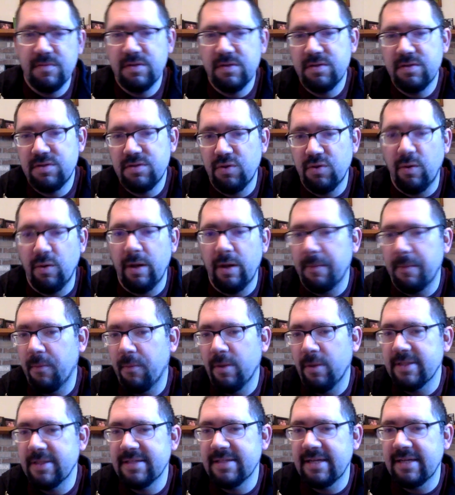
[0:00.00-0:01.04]
20
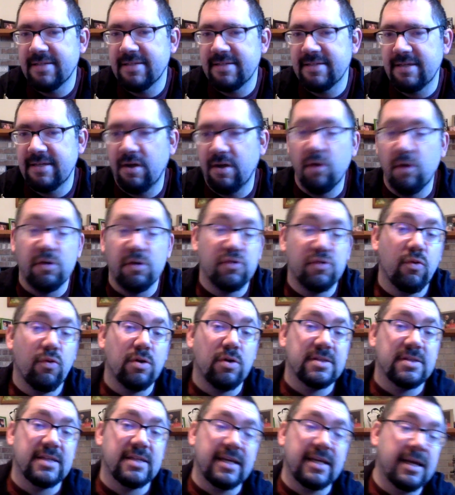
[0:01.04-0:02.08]
points that it's needed, or
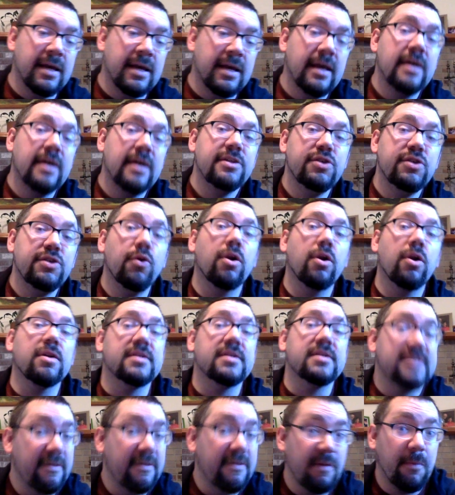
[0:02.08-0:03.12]
towards the
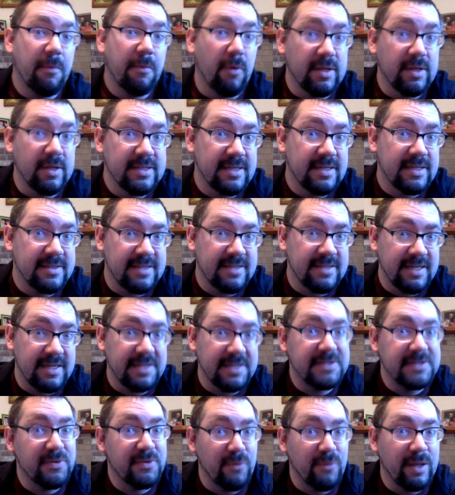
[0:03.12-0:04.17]
270 points that is needed
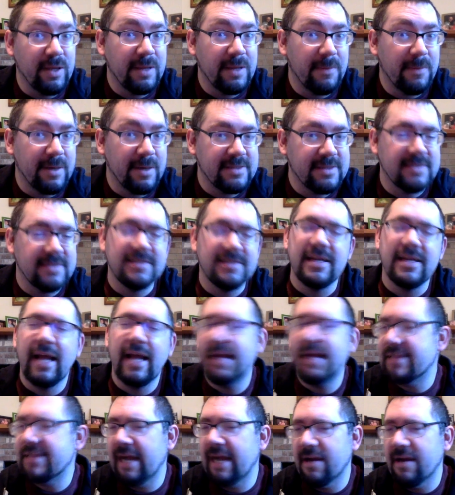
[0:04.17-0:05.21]
to win the presidency.
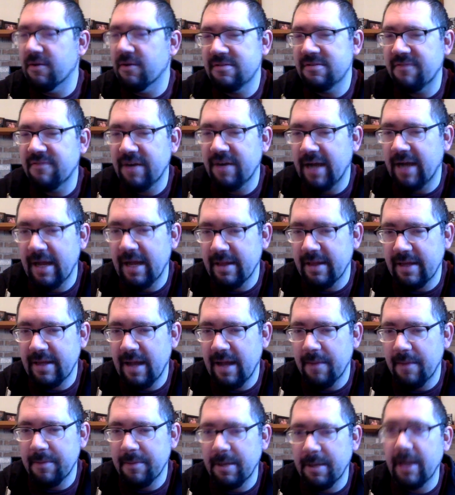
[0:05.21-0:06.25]
I know it's very highly
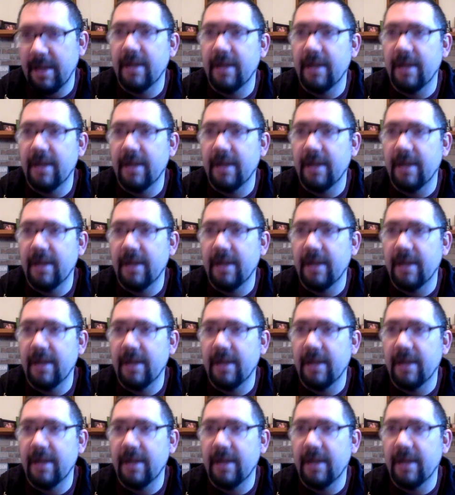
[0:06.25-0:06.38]
complicated,